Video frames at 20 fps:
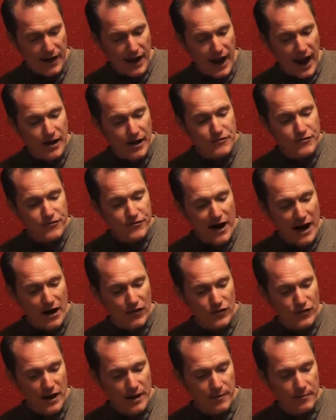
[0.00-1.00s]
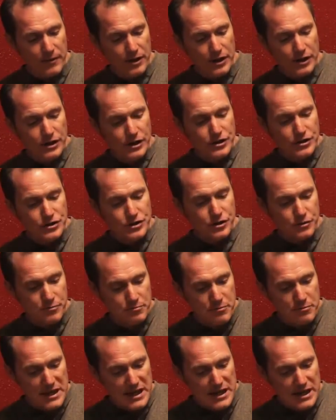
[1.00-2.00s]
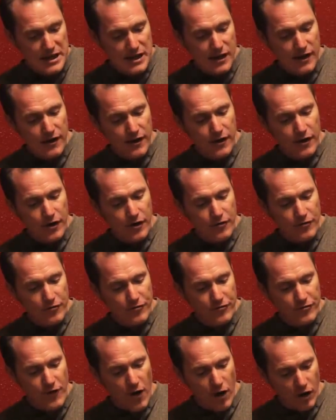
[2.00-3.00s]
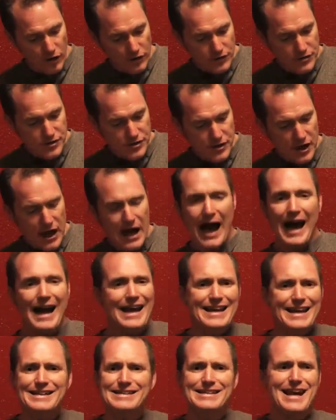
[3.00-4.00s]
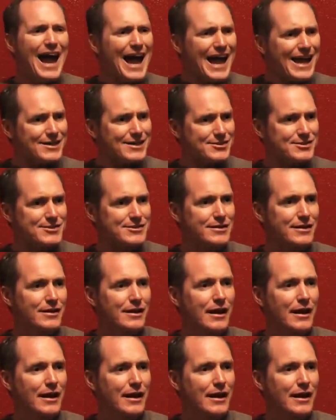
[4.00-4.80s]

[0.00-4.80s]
and found them to be false. How do you test?